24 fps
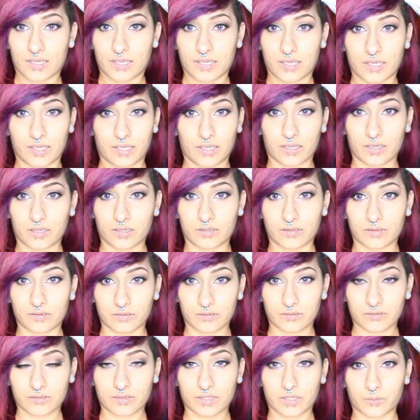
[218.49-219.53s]
and
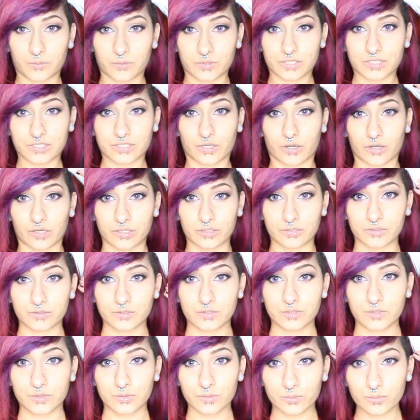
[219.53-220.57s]
they were starting
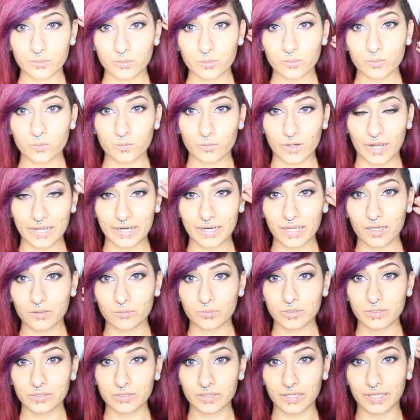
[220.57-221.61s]
to rat
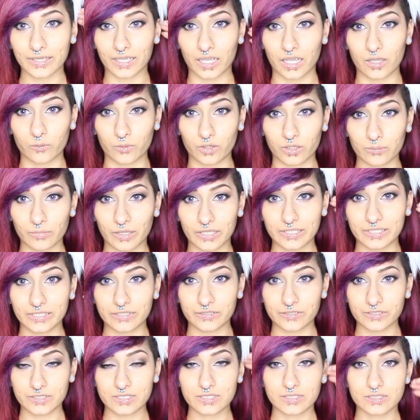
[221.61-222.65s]
up. Like I wear my
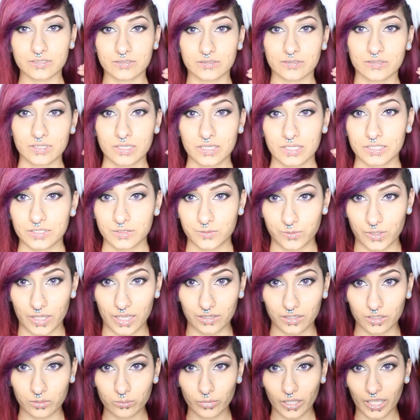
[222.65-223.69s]
ears to
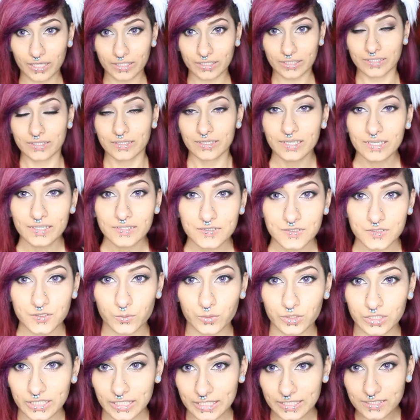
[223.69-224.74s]
hell and back. So
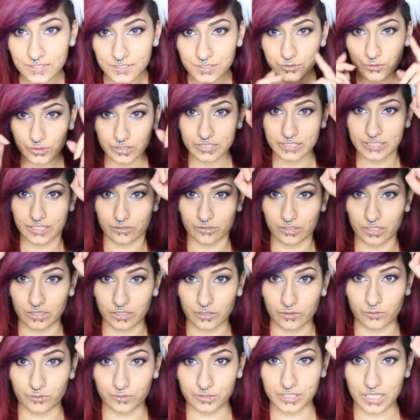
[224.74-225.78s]
with these, you can tell the
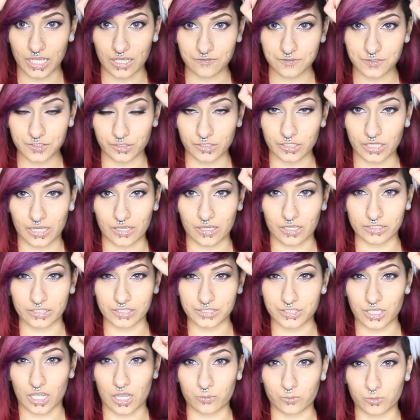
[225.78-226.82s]
little tufts are not on the
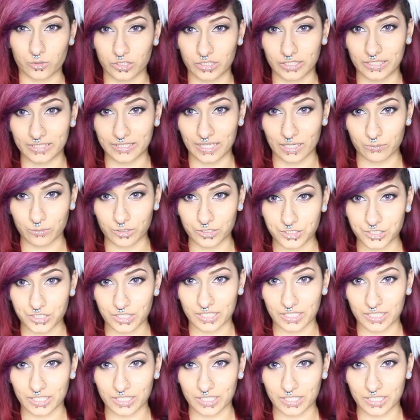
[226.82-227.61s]
top really that much